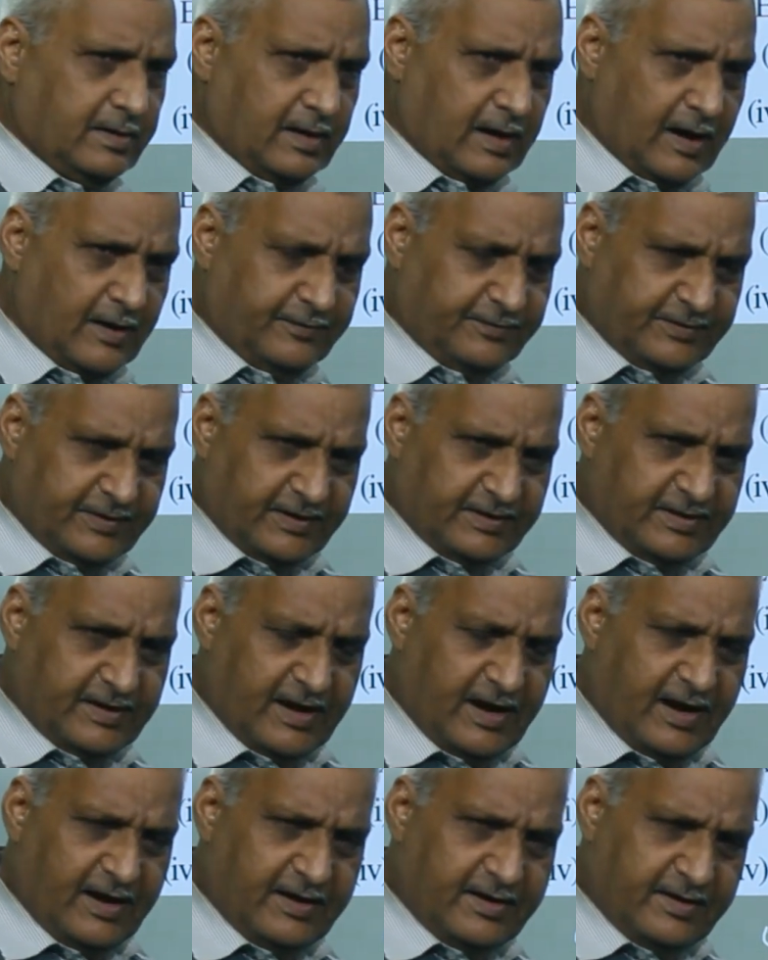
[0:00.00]
after
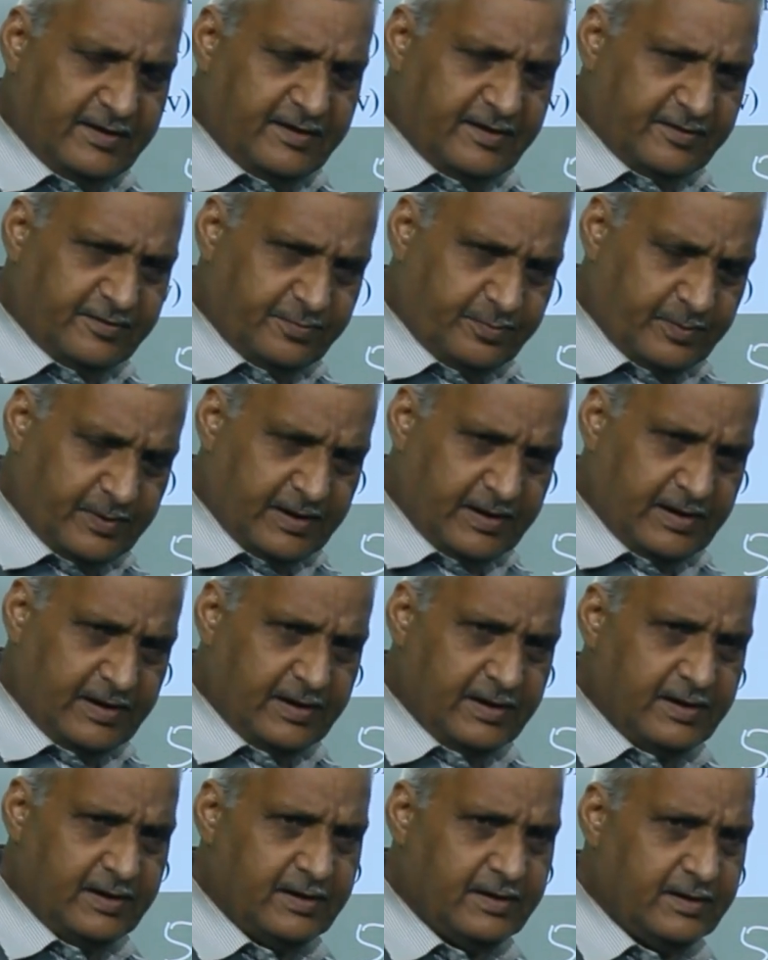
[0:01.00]
the decimal,
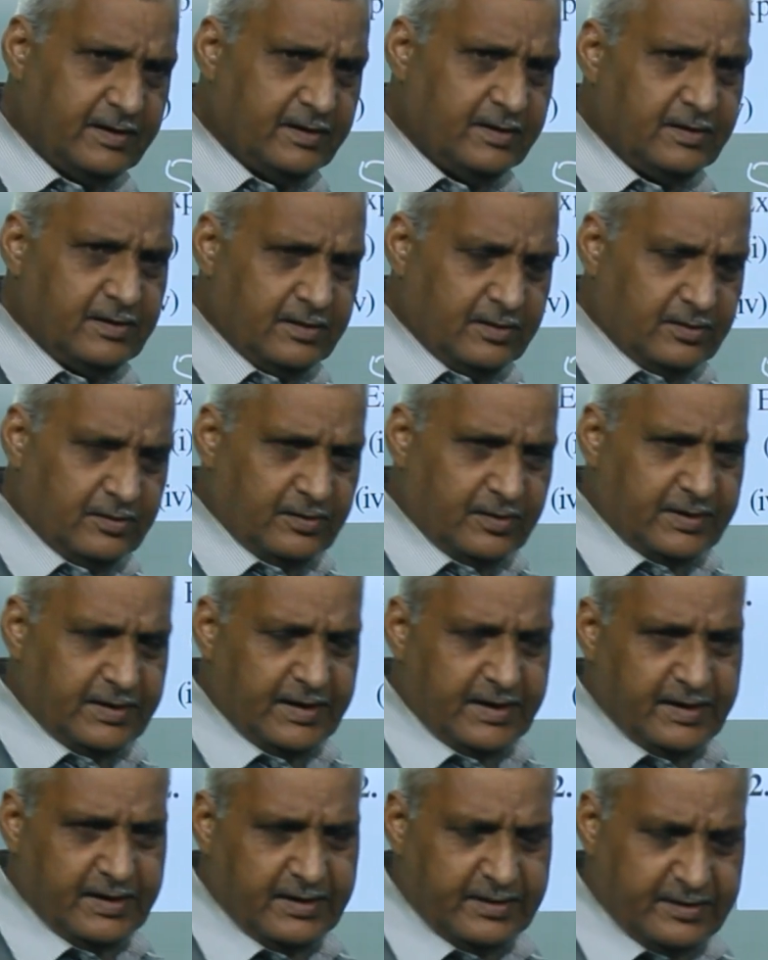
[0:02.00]

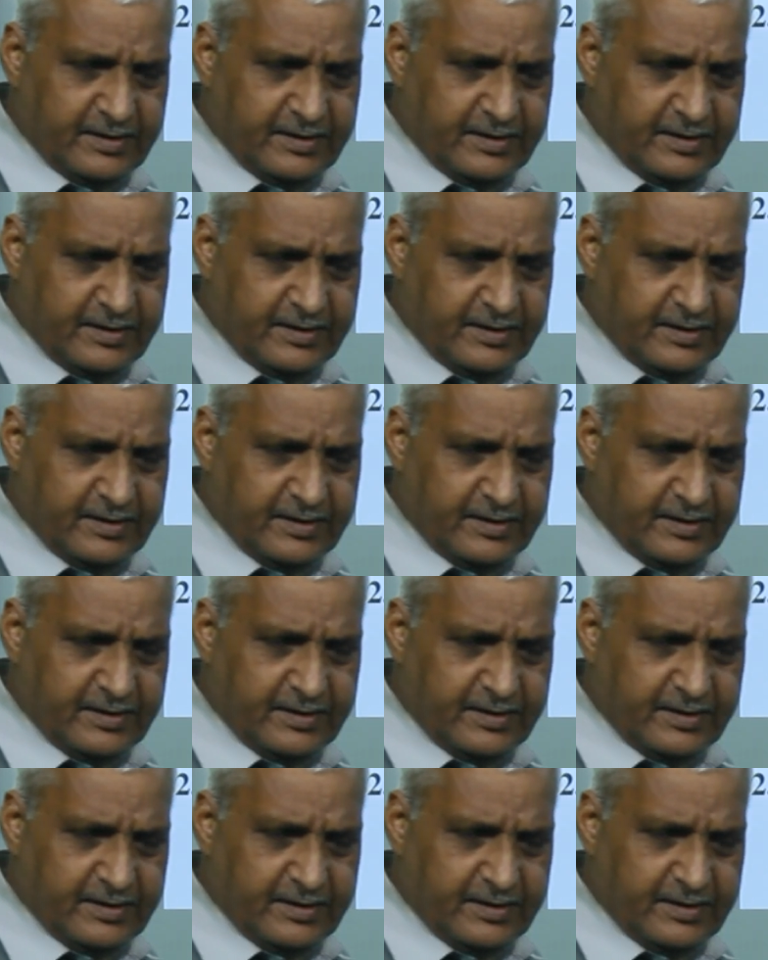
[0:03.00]
okay,